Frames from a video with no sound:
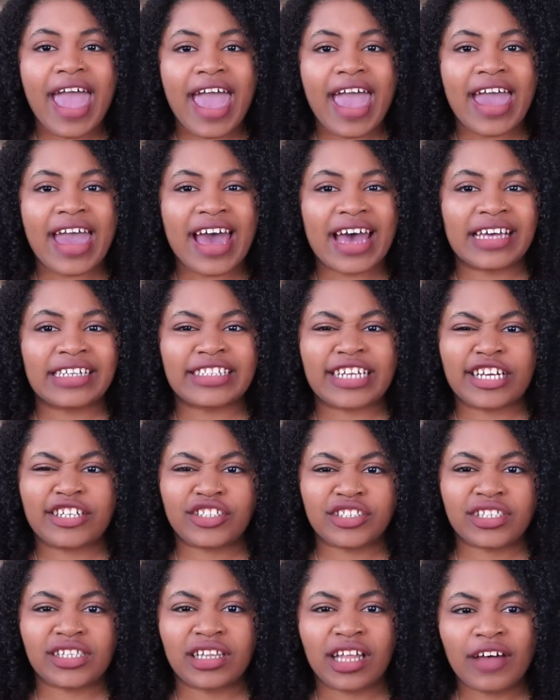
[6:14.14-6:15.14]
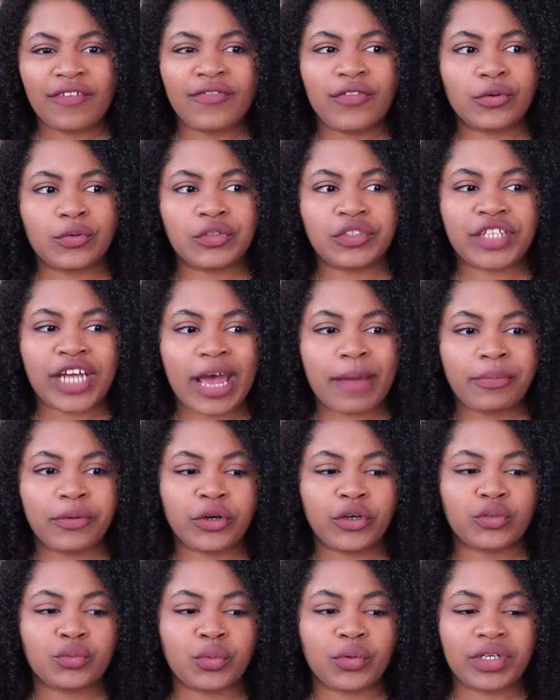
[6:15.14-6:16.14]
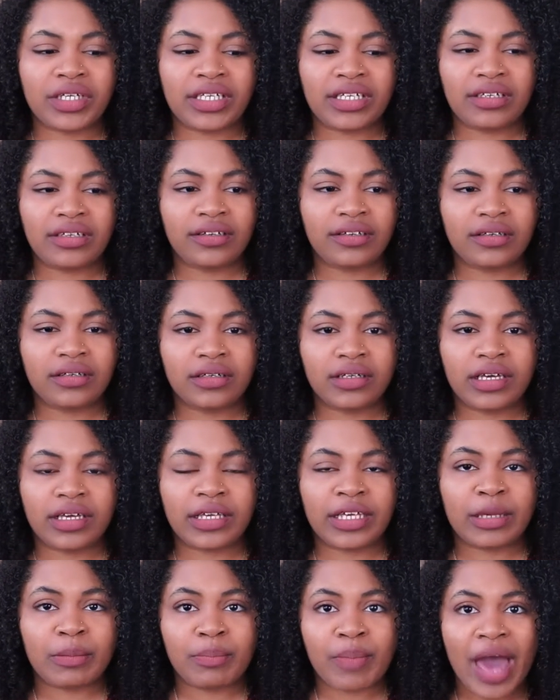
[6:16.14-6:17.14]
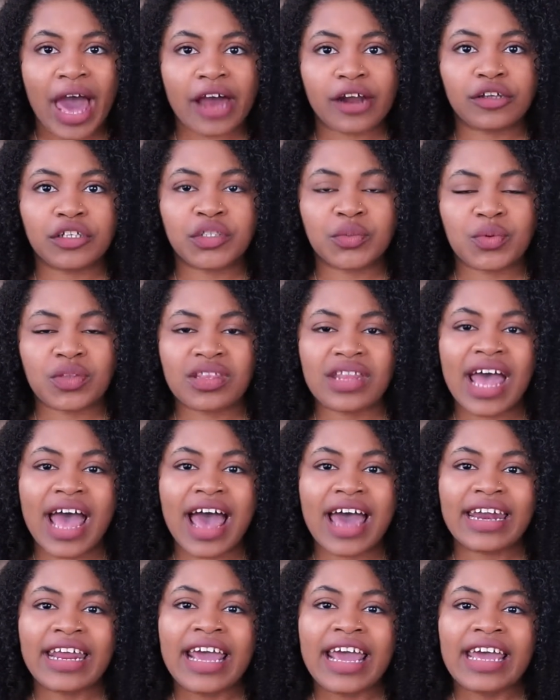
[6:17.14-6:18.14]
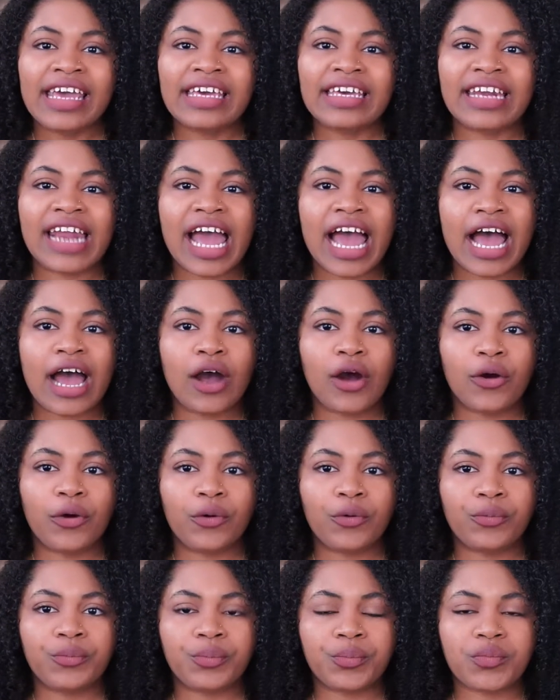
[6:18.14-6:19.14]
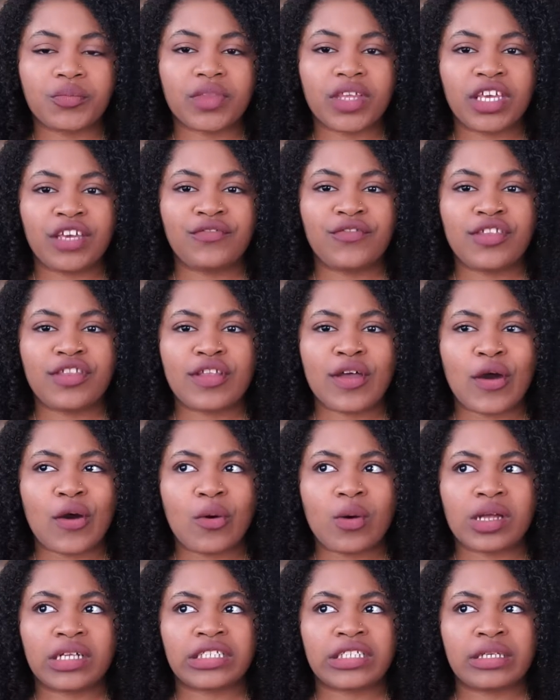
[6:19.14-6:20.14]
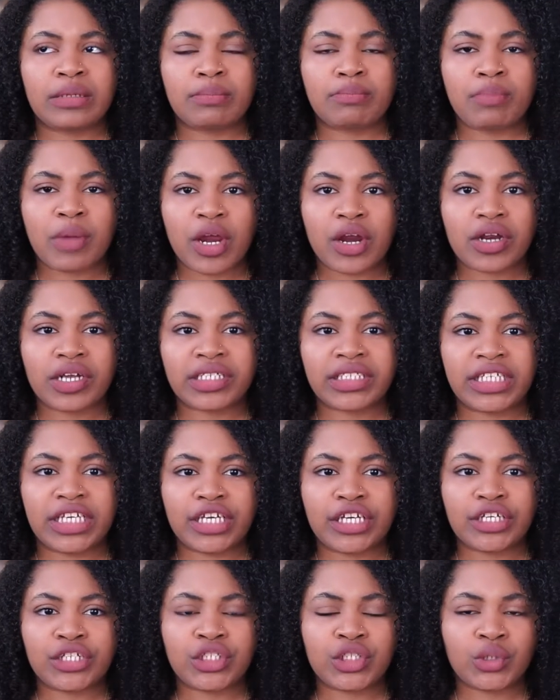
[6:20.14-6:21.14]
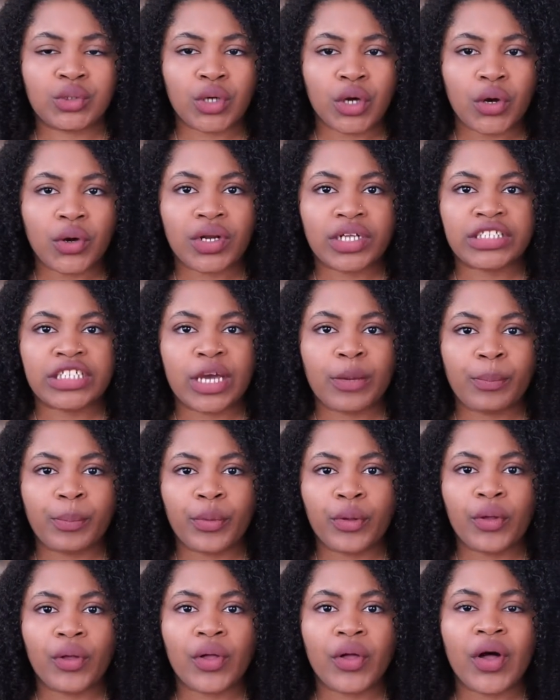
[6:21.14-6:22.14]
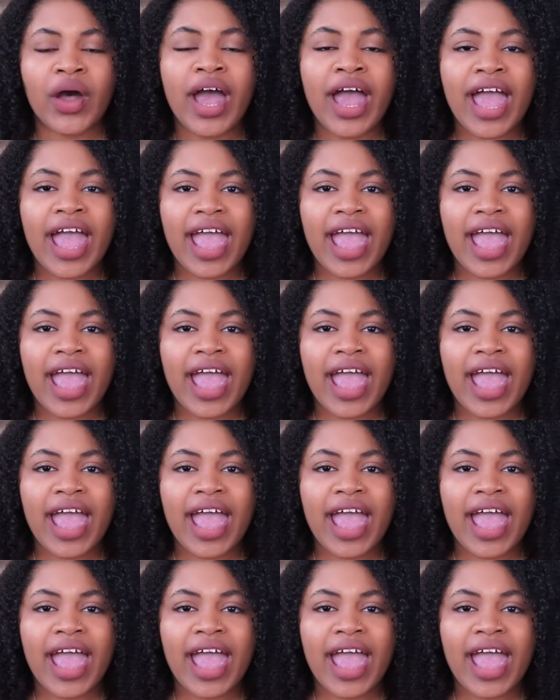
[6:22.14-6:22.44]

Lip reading: And I just love those chapters where he battles with that, and how even though it's embarrassing to go to temple